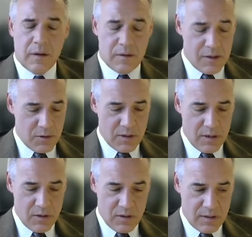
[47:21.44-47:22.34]
it's
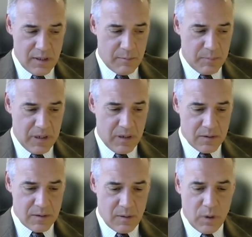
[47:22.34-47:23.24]
interesting you should say that because uh,